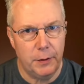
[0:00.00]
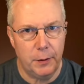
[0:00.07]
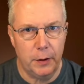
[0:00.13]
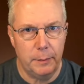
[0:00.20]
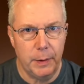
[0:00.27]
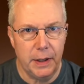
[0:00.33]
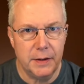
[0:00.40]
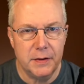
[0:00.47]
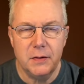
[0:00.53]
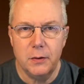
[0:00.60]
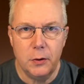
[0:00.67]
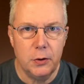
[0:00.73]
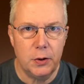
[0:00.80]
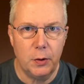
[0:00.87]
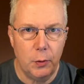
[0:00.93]
to 30 minutes,
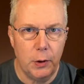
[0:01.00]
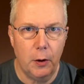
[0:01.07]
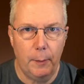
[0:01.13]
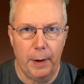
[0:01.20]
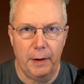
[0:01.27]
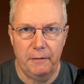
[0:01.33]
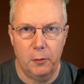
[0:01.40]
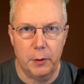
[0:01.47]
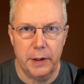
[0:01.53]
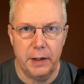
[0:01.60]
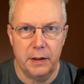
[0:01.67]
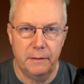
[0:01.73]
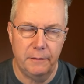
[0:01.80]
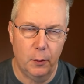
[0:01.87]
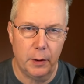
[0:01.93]
and usually we go about
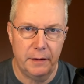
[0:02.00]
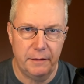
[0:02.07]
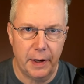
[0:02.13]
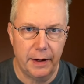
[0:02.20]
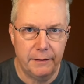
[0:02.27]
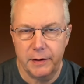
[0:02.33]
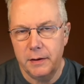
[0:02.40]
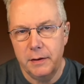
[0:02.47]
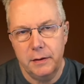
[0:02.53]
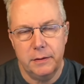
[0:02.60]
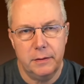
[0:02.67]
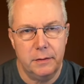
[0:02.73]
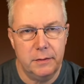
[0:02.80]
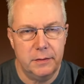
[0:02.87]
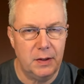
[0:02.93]
40 to 45, eh, eh,
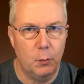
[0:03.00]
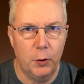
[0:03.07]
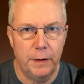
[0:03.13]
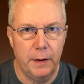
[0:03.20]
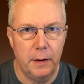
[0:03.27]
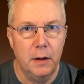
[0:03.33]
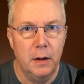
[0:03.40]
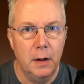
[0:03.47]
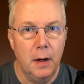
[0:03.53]
somewhere in there.